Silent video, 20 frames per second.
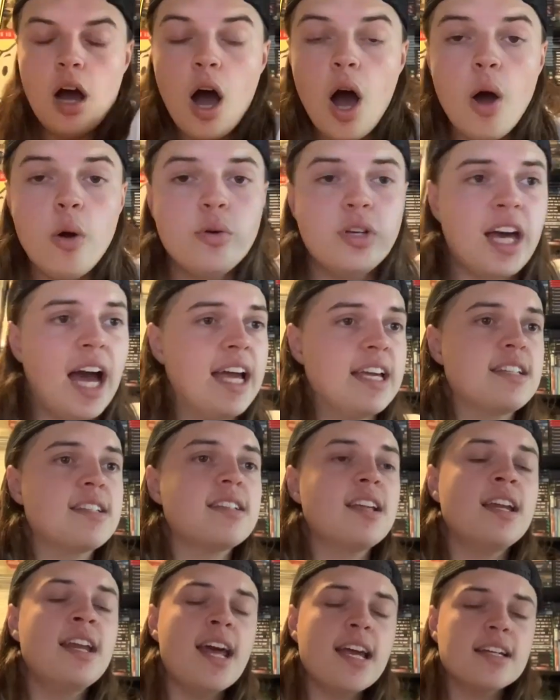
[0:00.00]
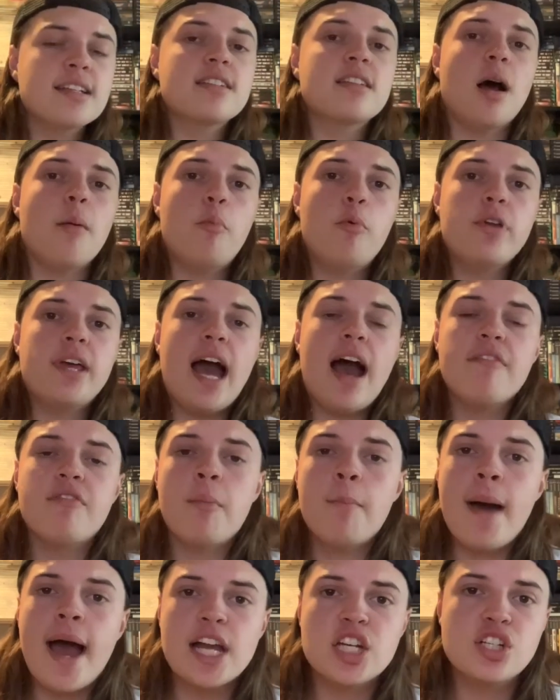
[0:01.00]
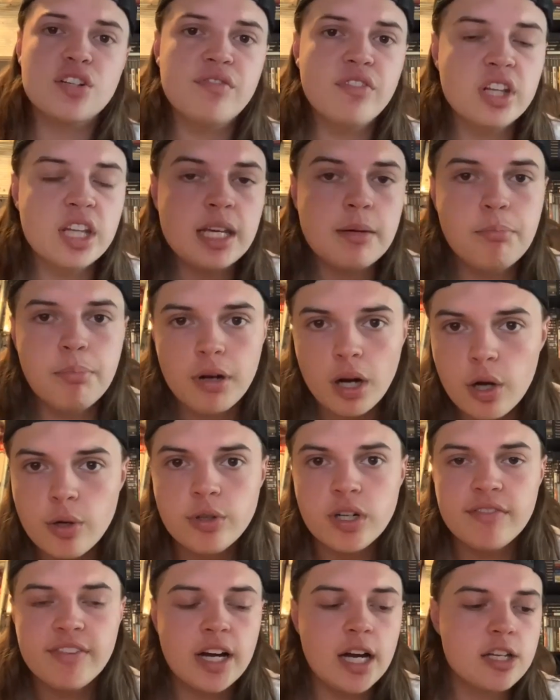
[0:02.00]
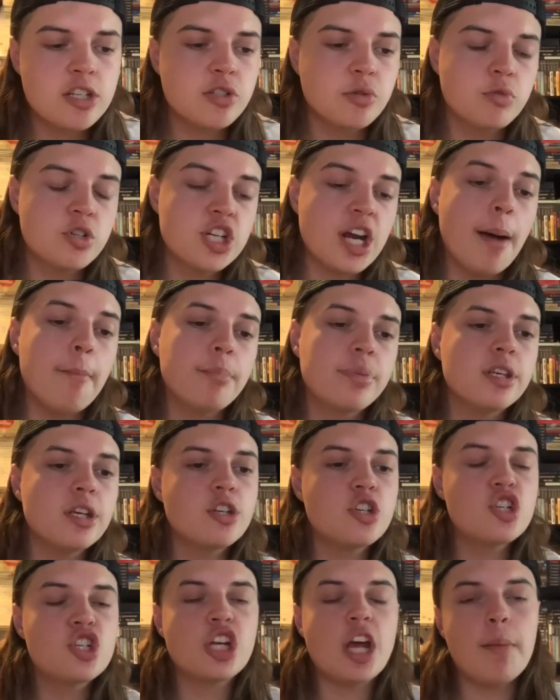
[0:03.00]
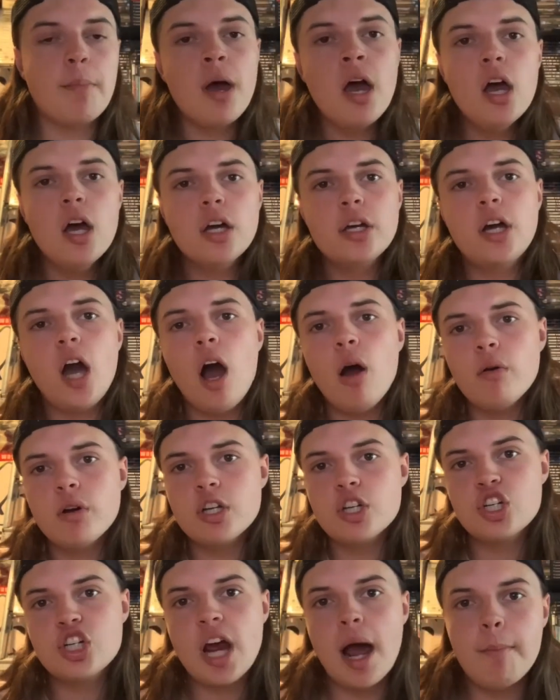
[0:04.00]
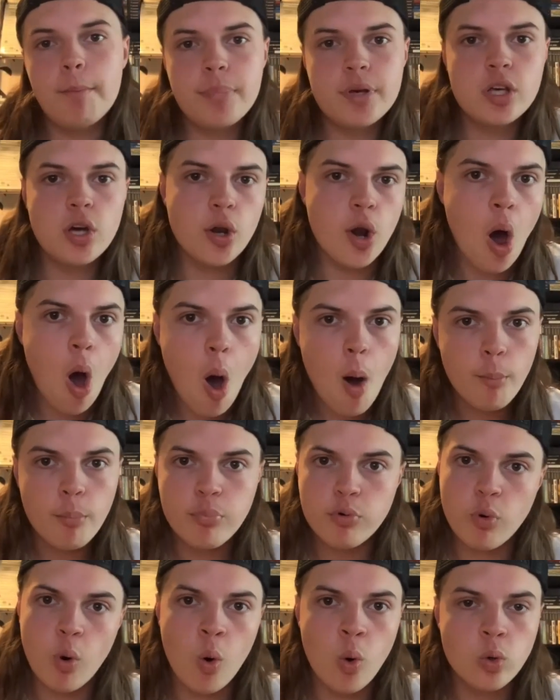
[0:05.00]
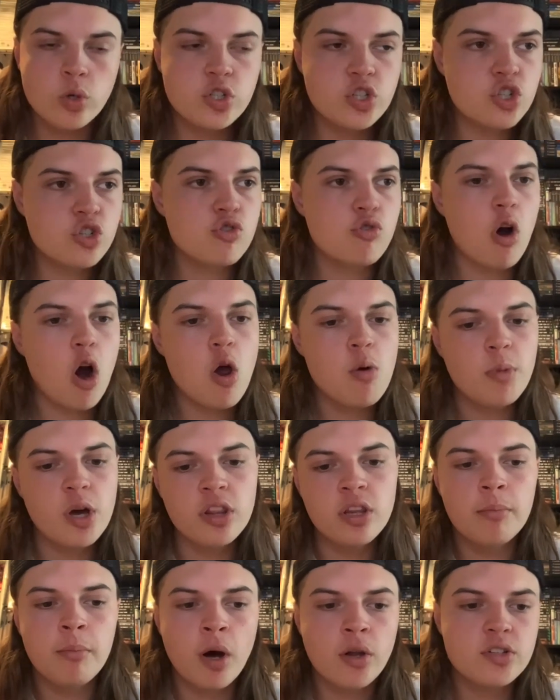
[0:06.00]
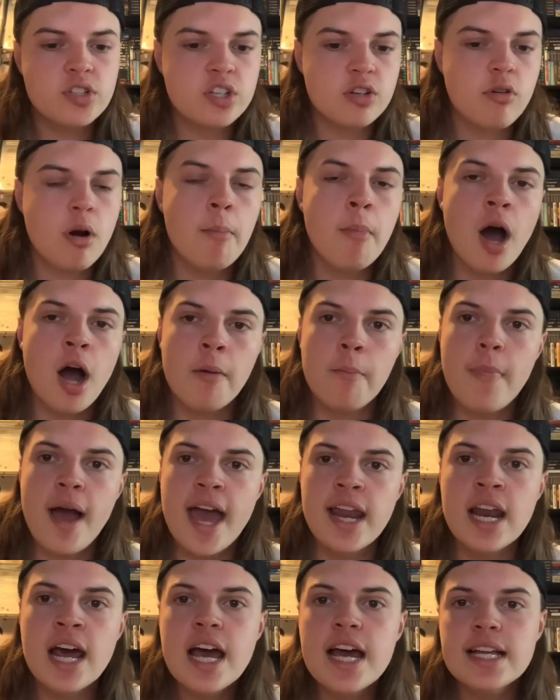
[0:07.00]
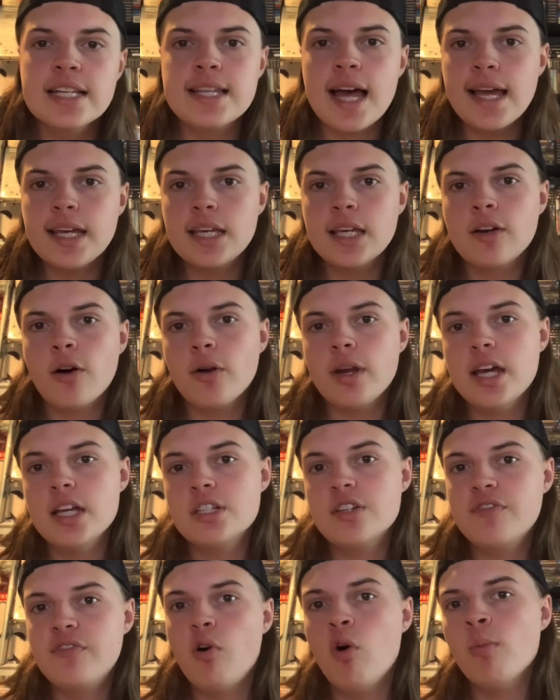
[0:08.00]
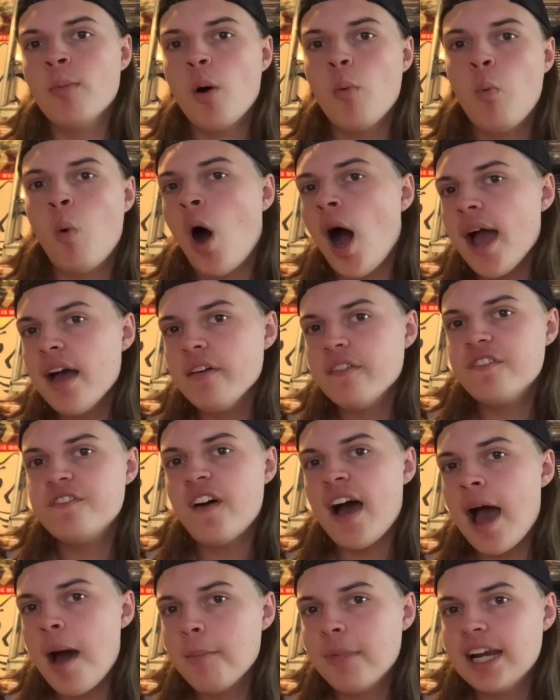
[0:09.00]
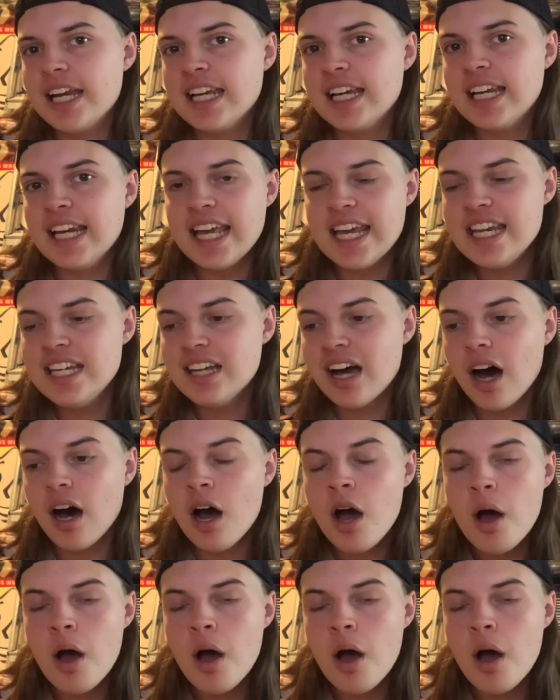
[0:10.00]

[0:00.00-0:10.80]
Okay, so next up we have a match for the Bluniversal Championship. Current champion Braun Strowman, the monster among men, taking on his former Wyatt family leader,